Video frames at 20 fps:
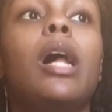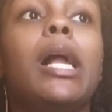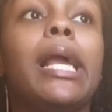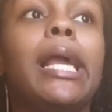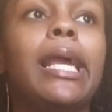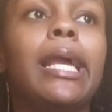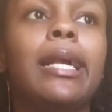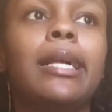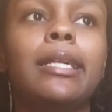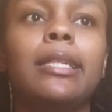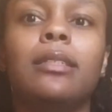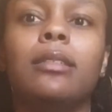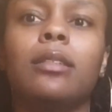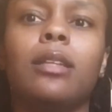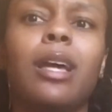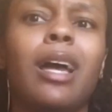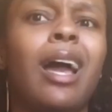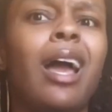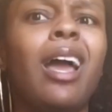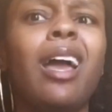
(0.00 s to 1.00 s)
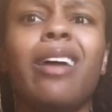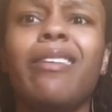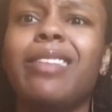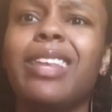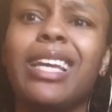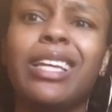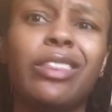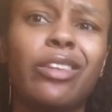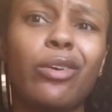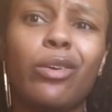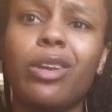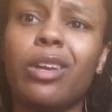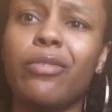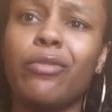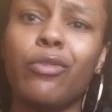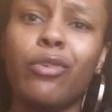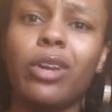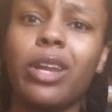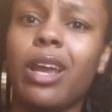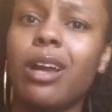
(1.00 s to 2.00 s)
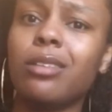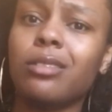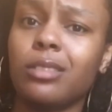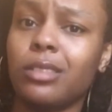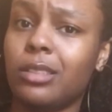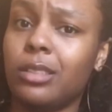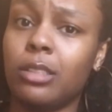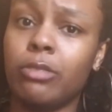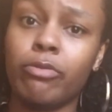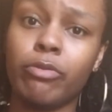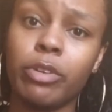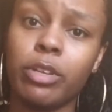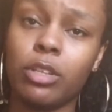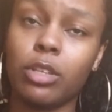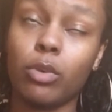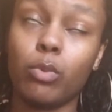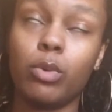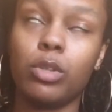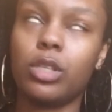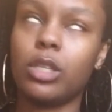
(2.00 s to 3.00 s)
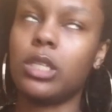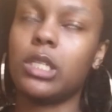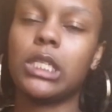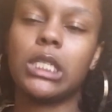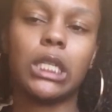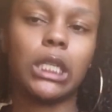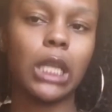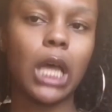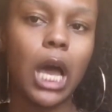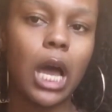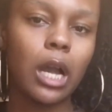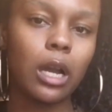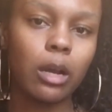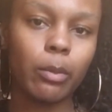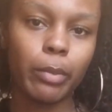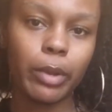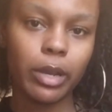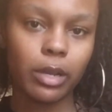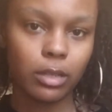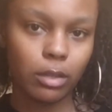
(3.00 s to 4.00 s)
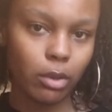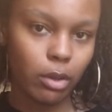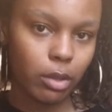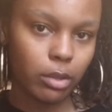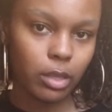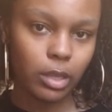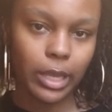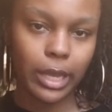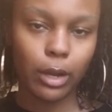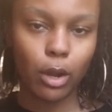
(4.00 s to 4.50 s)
And I have like 30 or 40 ounces in the freezer, which isn't a lot compared to all the like